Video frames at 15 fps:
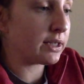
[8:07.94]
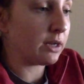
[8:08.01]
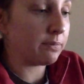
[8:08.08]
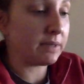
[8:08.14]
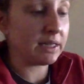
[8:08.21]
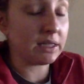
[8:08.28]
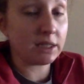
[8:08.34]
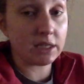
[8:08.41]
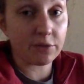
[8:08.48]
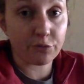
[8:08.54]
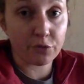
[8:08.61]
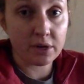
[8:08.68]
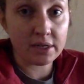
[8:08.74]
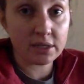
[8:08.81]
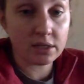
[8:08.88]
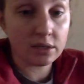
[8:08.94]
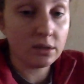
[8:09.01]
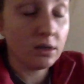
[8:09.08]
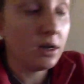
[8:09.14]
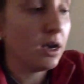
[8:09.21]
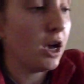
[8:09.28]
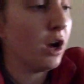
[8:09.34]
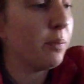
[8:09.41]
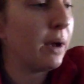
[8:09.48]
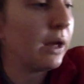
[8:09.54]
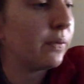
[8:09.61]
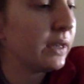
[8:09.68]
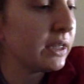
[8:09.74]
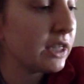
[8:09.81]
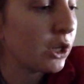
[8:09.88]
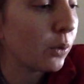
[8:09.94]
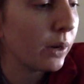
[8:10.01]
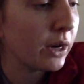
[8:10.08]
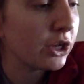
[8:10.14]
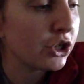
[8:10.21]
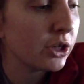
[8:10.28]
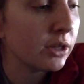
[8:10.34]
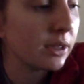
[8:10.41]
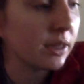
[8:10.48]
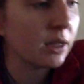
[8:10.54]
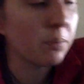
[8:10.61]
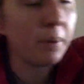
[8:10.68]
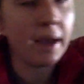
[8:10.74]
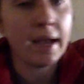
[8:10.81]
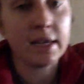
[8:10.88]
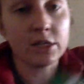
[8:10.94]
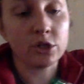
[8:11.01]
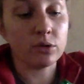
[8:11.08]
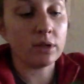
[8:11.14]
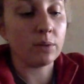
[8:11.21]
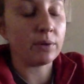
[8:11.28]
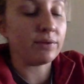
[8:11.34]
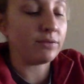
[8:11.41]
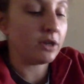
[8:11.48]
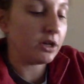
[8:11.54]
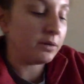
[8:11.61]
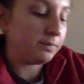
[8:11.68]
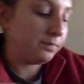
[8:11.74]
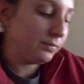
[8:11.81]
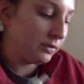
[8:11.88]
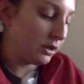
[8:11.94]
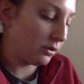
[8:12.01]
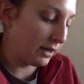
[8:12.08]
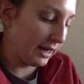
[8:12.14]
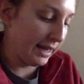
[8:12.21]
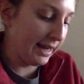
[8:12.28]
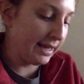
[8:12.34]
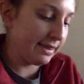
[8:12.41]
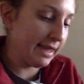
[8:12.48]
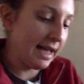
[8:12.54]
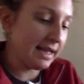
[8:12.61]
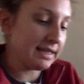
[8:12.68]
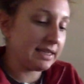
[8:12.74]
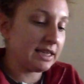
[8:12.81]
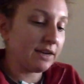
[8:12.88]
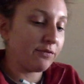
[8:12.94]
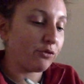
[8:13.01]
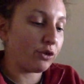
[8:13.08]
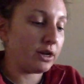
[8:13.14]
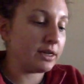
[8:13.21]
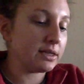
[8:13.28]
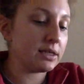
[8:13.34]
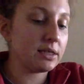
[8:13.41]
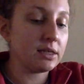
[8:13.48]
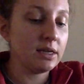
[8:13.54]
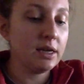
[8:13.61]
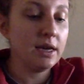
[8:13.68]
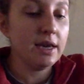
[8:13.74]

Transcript: something different about this equation than the past 2 that we've done. Okay, and that difference